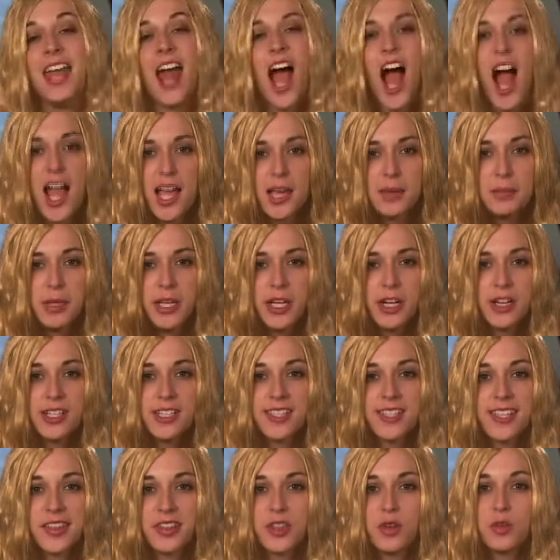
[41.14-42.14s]
and I am here
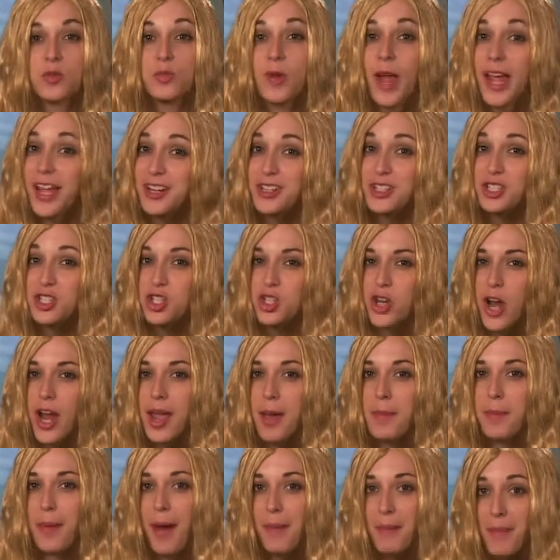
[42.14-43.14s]
to set the record straight
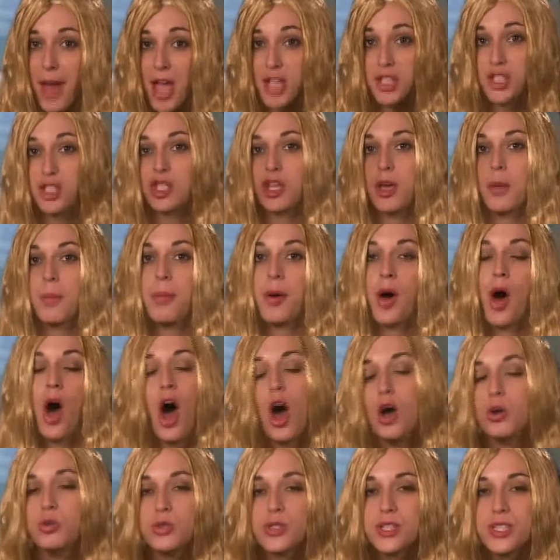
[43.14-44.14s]
about my
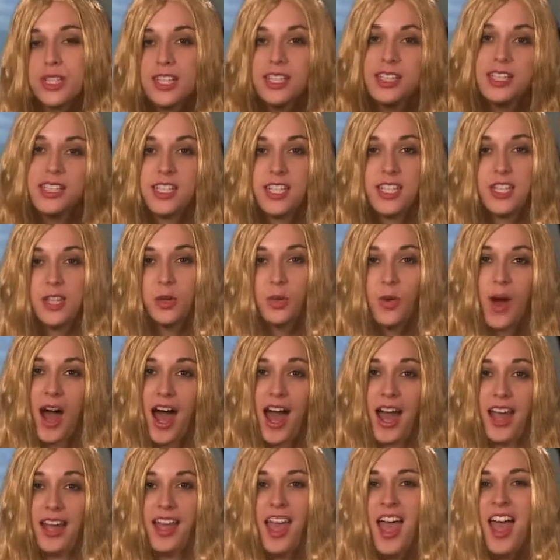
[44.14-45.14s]
supposed
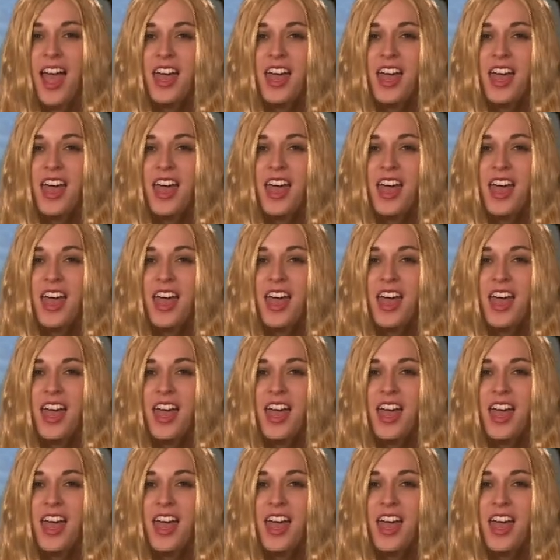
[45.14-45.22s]
DUI.